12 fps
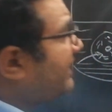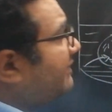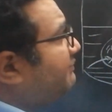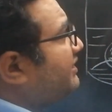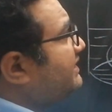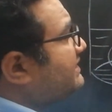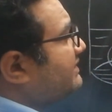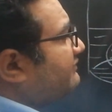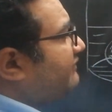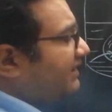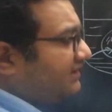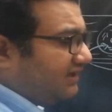happens
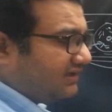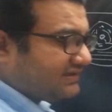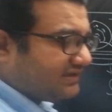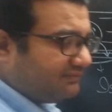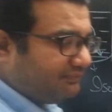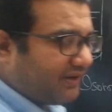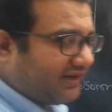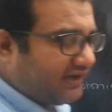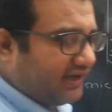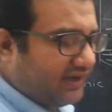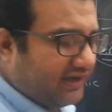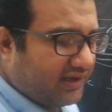when some
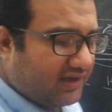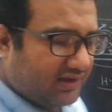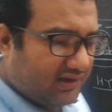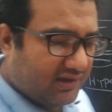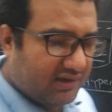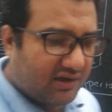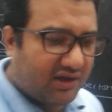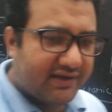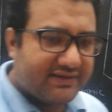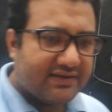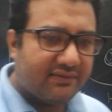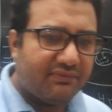bacteria or
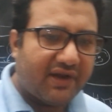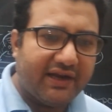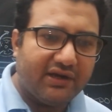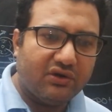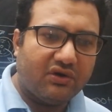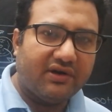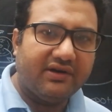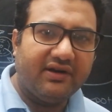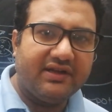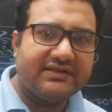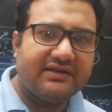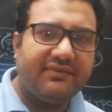some
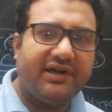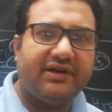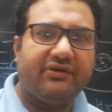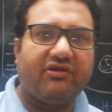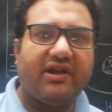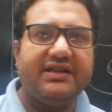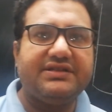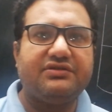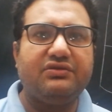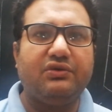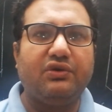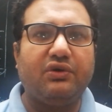microorganism, it tries
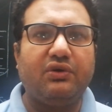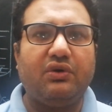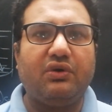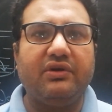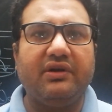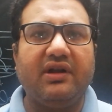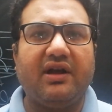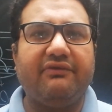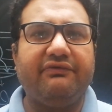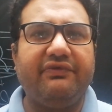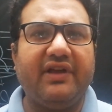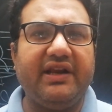to grow on a
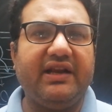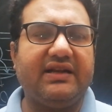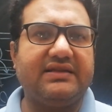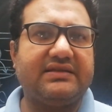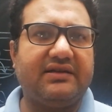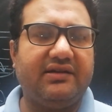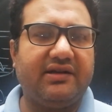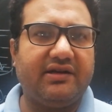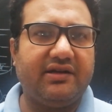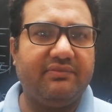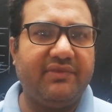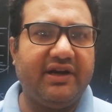very
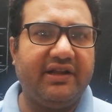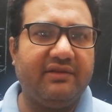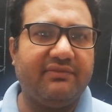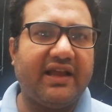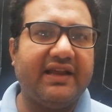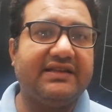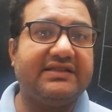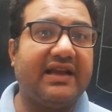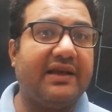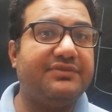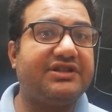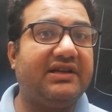concentrated medium like
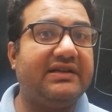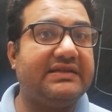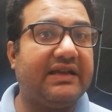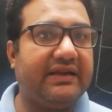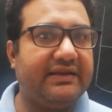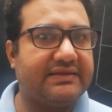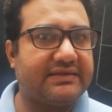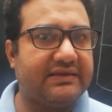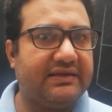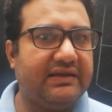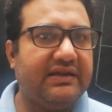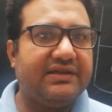jams and jellies.
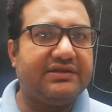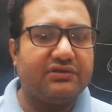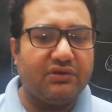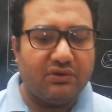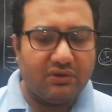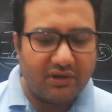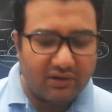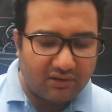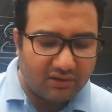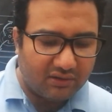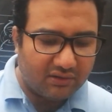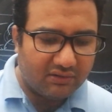So
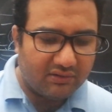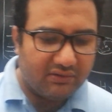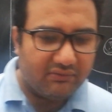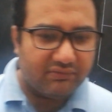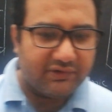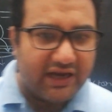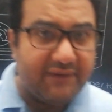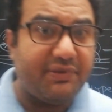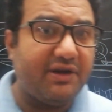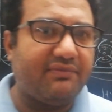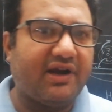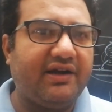keep
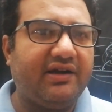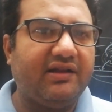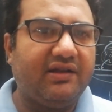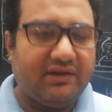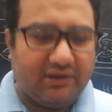in mind,